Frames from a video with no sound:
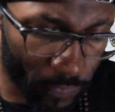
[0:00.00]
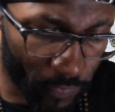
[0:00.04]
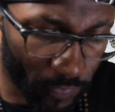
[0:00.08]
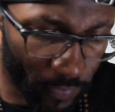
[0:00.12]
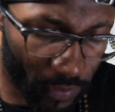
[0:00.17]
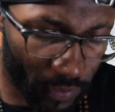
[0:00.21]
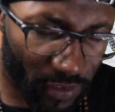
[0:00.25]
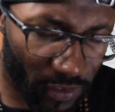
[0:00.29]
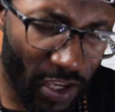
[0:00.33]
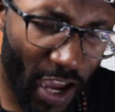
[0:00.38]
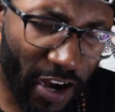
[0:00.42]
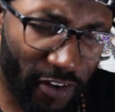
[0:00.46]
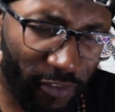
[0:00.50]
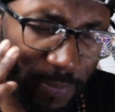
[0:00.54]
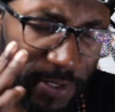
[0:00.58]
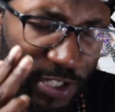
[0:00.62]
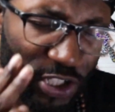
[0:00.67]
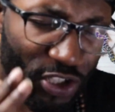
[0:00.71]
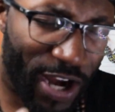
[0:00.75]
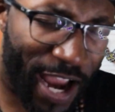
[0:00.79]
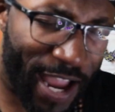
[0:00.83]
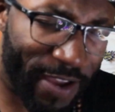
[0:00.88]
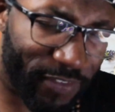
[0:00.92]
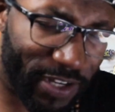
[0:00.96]
Y'all ever been
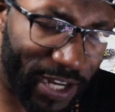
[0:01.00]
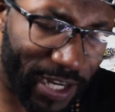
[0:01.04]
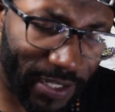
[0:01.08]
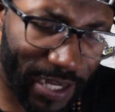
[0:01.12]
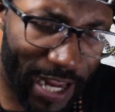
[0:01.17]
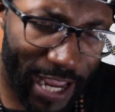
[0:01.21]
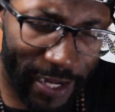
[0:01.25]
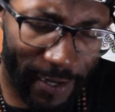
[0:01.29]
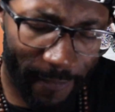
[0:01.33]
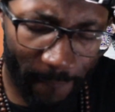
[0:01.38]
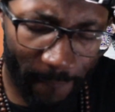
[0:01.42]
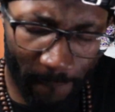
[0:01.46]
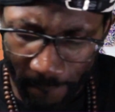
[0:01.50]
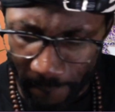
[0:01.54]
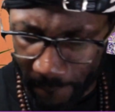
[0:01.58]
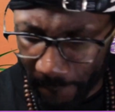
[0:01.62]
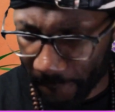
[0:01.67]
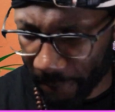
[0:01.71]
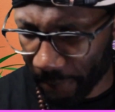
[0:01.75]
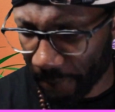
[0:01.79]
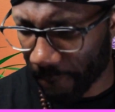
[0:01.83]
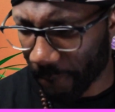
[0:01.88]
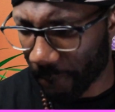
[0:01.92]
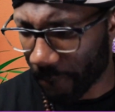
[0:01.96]
driving at night
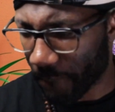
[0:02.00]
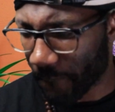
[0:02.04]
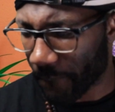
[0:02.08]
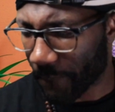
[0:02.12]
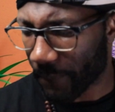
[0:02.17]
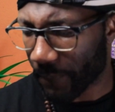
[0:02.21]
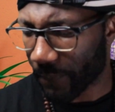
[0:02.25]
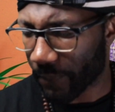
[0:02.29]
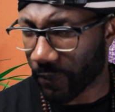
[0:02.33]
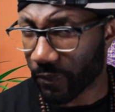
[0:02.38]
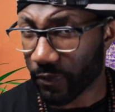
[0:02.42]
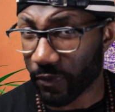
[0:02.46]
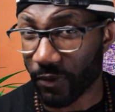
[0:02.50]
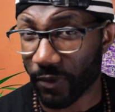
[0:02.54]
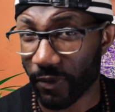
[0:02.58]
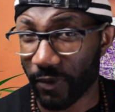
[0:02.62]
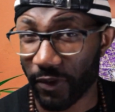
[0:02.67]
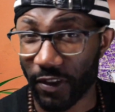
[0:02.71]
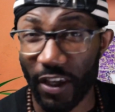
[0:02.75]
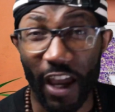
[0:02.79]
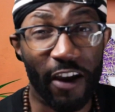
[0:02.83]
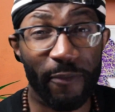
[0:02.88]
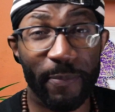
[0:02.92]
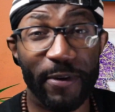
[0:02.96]

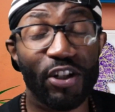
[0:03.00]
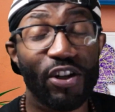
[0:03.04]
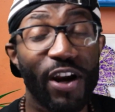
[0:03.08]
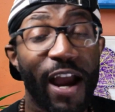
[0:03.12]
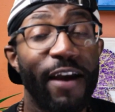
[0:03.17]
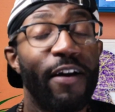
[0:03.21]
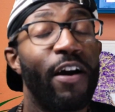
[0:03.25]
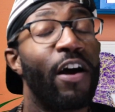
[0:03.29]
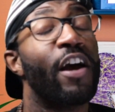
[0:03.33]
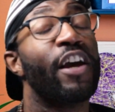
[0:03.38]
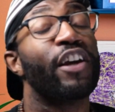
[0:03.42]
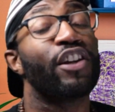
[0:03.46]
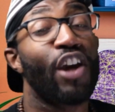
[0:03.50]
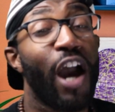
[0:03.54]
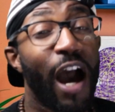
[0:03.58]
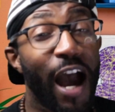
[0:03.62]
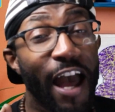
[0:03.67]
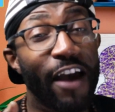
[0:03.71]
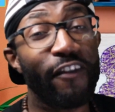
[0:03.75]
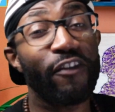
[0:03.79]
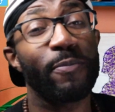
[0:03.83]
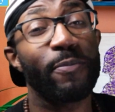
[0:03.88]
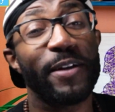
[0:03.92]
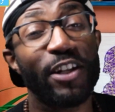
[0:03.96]
Y'all have been driving. Y'all
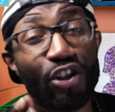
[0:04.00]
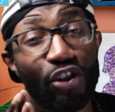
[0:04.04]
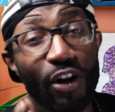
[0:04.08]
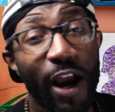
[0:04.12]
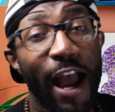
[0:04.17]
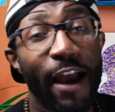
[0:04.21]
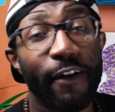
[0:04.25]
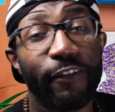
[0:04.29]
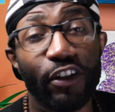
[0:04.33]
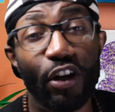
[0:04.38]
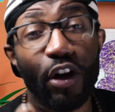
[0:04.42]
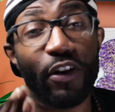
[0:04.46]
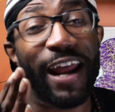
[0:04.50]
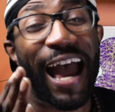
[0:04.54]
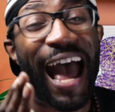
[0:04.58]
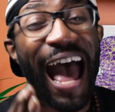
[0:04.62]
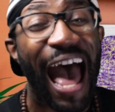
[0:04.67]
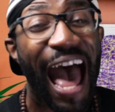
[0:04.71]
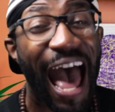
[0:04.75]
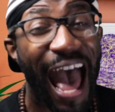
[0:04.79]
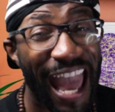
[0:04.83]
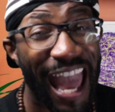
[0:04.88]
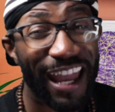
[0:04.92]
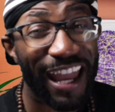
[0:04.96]
haven't been driving on a
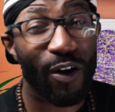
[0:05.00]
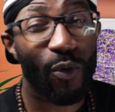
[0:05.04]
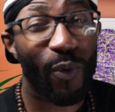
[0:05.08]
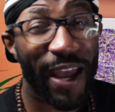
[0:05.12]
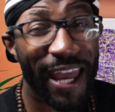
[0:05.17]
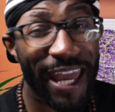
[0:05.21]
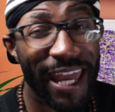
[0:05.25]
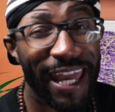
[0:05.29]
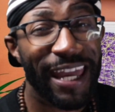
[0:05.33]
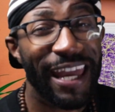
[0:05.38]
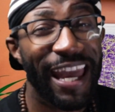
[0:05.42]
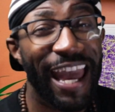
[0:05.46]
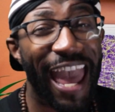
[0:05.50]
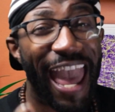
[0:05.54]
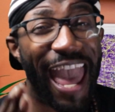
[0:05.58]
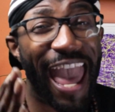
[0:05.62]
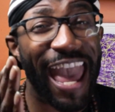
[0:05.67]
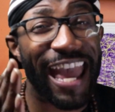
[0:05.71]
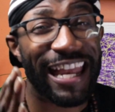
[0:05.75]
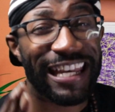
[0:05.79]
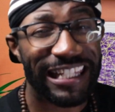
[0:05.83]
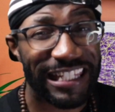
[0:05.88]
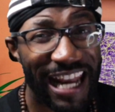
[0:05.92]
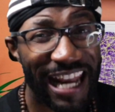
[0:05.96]
highway at
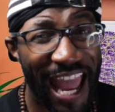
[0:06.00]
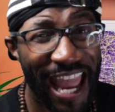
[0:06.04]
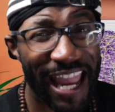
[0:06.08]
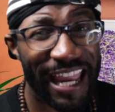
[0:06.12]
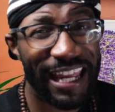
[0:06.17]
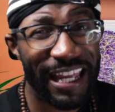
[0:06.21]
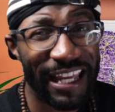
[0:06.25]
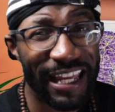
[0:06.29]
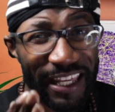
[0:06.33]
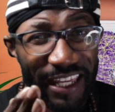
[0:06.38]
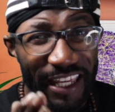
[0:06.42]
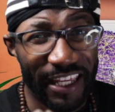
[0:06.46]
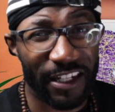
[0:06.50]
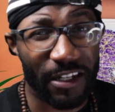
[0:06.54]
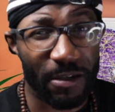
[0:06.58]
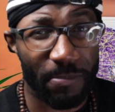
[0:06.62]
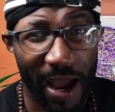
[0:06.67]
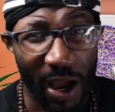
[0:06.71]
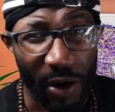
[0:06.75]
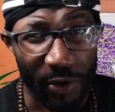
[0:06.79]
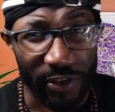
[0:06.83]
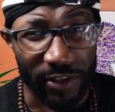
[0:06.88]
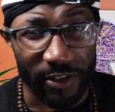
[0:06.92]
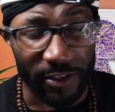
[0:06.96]
night in the
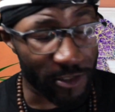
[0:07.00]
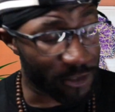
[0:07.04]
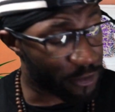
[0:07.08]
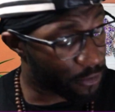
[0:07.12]
mountains.